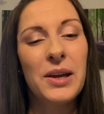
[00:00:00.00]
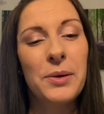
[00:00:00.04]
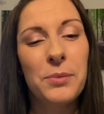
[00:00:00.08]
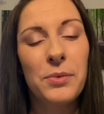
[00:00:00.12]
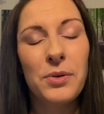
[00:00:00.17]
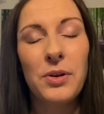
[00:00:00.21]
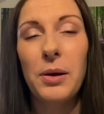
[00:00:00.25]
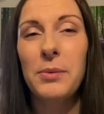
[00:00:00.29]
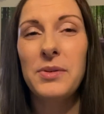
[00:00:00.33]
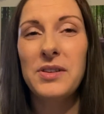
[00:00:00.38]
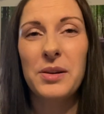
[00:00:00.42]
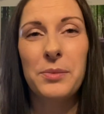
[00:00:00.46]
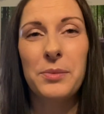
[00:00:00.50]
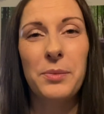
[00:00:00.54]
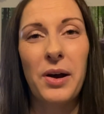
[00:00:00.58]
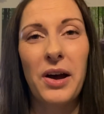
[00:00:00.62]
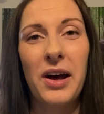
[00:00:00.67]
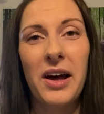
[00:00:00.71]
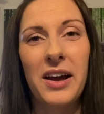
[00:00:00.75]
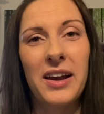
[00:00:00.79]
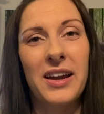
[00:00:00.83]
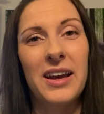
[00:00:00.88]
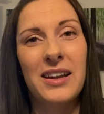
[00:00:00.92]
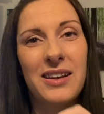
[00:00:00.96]
Well, I was at
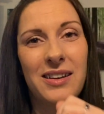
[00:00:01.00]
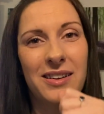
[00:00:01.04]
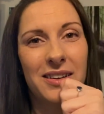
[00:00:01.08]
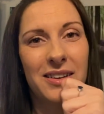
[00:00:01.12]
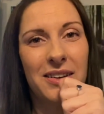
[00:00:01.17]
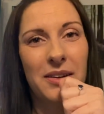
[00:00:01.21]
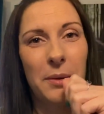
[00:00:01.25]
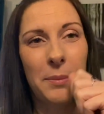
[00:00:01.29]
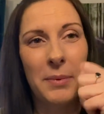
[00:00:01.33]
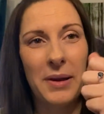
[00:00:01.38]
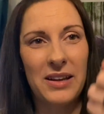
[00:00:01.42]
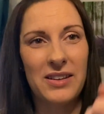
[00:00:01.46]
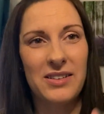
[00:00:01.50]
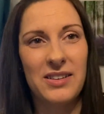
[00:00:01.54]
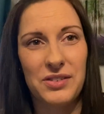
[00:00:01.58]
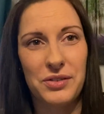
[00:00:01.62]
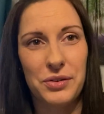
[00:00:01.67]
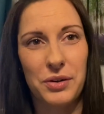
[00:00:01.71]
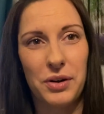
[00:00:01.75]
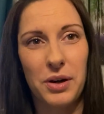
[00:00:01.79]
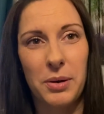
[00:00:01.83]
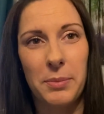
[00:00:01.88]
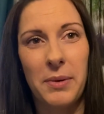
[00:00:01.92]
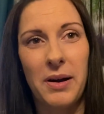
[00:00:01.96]
work and I bit into this
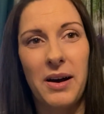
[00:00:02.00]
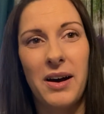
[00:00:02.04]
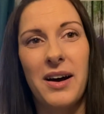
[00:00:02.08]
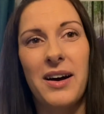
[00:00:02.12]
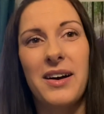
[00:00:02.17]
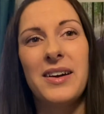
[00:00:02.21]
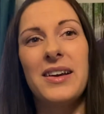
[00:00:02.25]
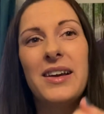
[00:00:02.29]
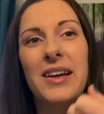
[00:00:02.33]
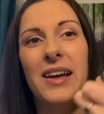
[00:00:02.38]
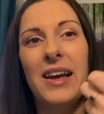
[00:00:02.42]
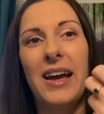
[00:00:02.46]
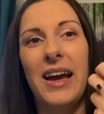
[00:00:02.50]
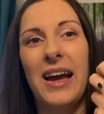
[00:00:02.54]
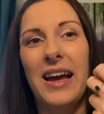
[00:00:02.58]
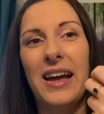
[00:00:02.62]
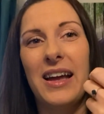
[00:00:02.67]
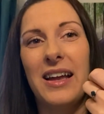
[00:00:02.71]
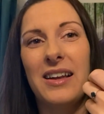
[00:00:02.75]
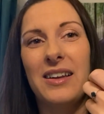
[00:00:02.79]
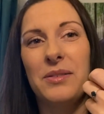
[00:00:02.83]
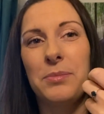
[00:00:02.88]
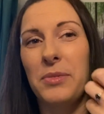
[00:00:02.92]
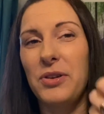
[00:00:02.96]
yogurt bar,
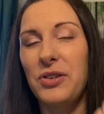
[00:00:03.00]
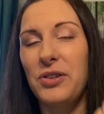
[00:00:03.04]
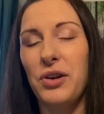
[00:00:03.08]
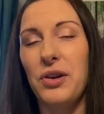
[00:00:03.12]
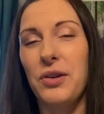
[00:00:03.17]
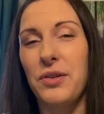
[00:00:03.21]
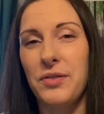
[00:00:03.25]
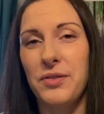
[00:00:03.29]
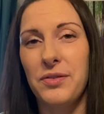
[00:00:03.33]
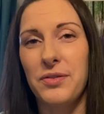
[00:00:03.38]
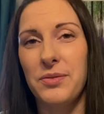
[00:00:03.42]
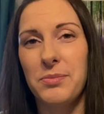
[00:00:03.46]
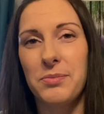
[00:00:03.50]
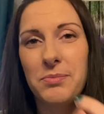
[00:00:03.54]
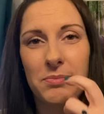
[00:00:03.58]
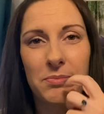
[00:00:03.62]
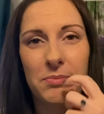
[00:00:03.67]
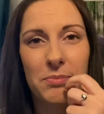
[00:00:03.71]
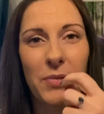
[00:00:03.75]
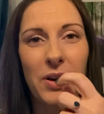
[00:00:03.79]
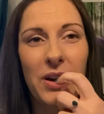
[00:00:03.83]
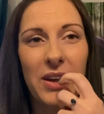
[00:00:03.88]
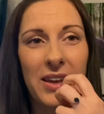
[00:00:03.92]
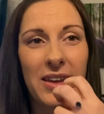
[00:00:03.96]
and
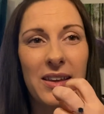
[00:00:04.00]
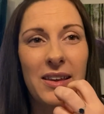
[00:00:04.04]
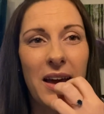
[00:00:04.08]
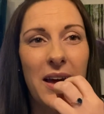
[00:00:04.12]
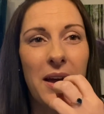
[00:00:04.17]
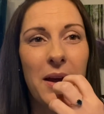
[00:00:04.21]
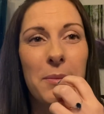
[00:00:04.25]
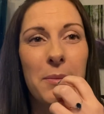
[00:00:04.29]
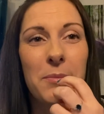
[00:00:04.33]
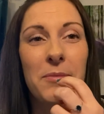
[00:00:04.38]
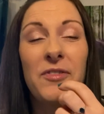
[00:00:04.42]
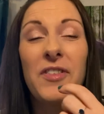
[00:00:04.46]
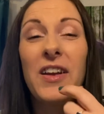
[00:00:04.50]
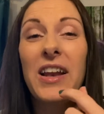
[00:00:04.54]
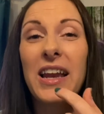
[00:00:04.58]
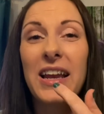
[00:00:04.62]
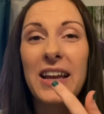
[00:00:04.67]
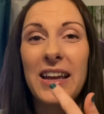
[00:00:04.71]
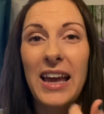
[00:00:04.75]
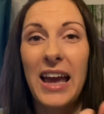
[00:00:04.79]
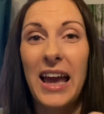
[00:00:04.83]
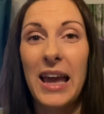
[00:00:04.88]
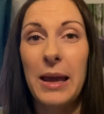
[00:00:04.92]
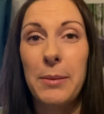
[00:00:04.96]
my
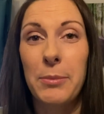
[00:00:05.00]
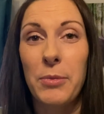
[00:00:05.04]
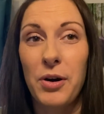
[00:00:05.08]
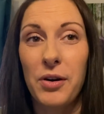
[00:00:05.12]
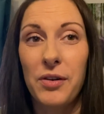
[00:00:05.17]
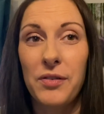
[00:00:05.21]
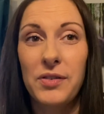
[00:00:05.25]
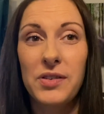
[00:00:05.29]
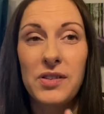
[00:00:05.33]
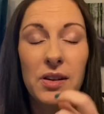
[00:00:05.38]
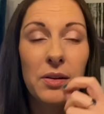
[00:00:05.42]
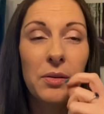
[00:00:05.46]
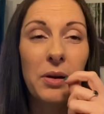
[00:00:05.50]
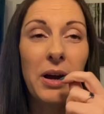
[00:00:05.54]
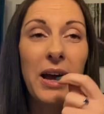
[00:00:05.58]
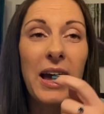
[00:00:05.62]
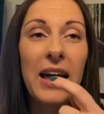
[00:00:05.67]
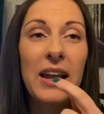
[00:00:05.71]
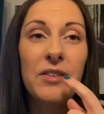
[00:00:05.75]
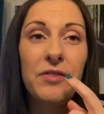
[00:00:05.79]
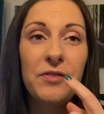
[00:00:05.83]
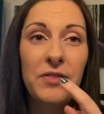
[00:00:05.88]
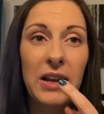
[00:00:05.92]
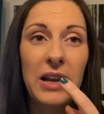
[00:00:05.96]
filling came off. So I
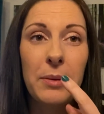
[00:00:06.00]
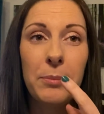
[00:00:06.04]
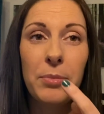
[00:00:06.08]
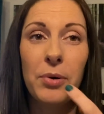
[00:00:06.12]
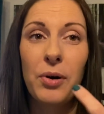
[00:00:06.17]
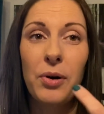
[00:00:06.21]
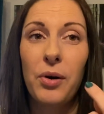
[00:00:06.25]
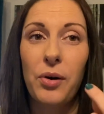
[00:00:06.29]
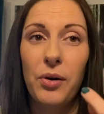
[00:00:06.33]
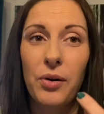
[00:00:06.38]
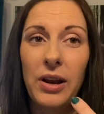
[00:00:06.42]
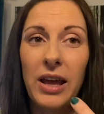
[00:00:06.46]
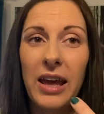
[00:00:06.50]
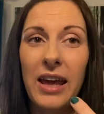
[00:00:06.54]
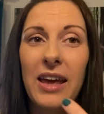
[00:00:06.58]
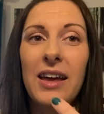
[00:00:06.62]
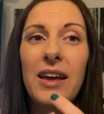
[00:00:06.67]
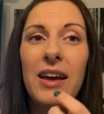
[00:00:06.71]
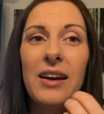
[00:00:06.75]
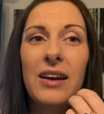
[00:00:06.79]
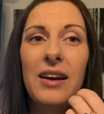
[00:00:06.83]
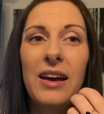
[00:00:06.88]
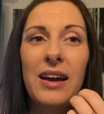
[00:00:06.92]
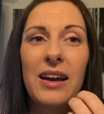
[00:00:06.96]
had a filling put on it
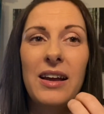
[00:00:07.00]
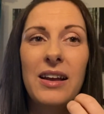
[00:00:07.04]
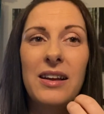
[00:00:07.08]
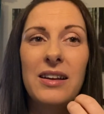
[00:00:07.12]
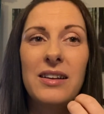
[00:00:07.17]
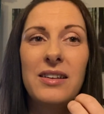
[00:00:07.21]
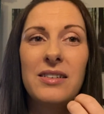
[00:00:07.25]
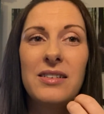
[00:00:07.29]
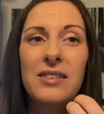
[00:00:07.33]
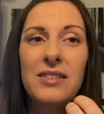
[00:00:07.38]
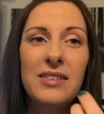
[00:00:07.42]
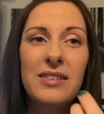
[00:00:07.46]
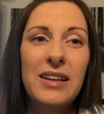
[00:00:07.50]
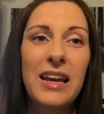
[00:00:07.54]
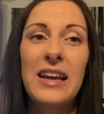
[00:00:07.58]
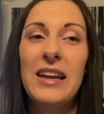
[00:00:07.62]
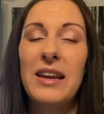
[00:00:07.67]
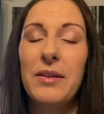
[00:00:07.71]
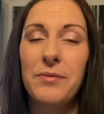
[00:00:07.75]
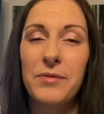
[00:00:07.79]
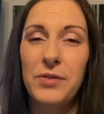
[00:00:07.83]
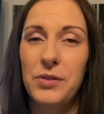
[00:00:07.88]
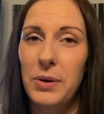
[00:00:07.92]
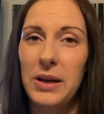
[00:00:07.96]
and stayed
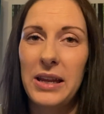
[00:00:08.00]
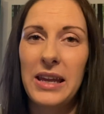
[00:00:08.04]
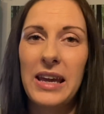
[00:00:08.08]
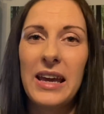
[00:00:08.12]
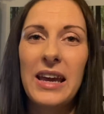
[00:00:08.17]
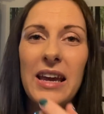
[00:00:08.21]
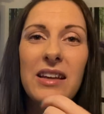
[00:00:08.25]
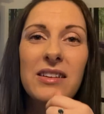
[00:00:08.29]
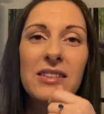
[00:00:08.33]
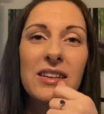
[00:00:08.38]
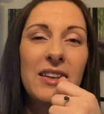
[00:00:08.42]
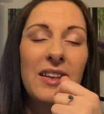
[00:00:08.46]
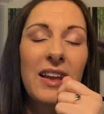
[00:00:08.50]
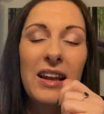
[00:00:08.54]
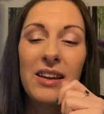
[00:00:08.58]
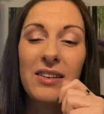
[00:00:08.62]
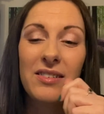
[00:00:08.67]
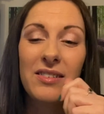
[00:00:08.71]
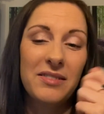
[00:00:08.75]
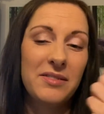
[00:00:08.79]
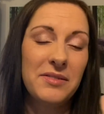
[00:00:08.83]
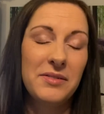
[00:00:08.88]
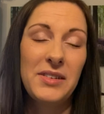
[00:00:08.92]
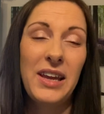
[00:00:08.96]
in for 20 years, and
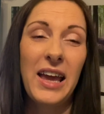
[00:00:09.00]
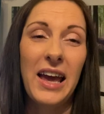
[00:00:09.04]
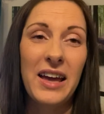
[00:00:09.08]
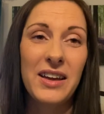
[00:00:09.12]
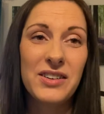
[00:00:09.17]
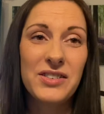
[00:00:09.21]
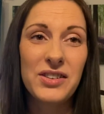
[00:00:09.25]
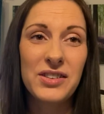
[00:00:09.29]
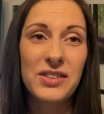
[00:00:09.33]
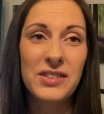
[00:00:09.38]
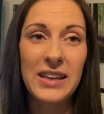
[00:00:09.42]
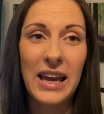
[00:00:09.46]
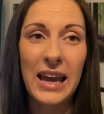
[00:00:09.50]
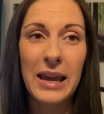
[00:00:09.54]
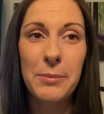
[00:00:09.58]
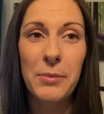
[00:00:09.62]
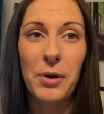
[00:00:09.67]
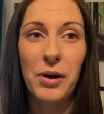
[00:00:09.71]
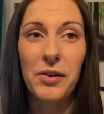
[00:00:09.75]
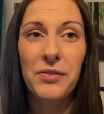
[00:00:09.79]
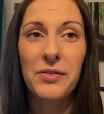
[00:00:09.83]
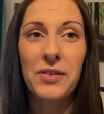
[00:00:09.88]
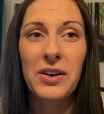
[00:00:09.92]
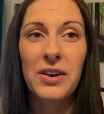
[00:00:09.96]
then it just came
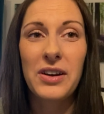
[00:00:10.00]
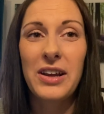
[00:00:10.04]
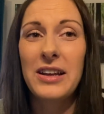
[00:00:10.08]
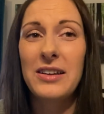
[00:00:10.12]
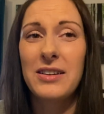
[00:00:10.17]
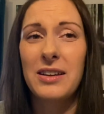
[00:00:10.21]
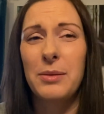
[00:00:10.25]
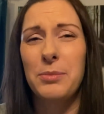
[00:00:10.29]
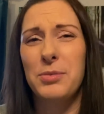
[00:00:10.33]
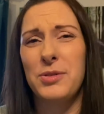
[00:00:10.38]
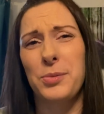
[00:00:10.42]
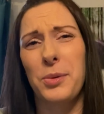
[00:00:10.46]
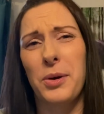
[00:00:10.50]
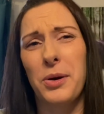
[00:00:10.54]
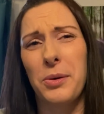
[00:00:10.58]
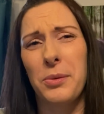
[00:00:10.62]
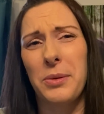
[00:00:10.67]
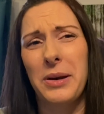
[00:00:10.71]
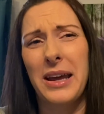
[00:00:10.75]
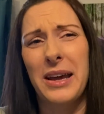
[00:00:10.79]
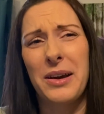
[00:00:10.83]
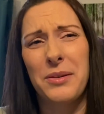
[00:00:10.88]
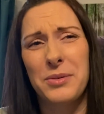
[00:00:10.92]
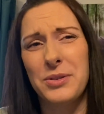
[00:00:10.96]
off, and I ended up
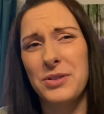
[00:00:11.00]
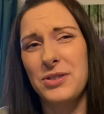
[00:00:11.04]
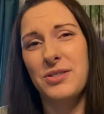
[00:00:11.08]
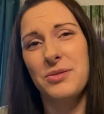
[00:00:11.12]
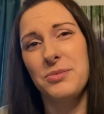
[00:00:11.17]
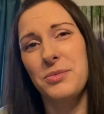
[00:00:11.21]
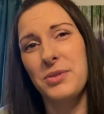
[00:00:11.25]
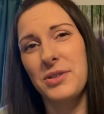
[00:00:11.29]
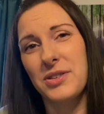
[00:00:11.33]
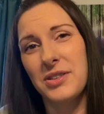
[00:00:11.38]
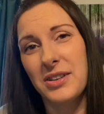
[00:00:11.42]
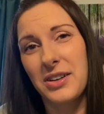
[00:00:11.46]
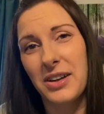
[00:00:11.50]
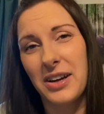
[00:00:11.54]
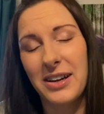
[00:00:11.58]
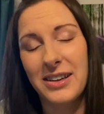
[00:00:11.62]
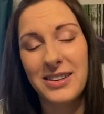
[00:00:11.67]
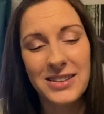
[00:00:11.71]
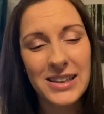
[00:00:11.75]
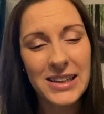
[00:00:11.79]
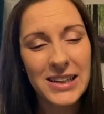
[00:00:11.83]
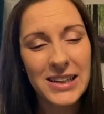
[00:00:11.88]
swallowing it, which wasn't nice.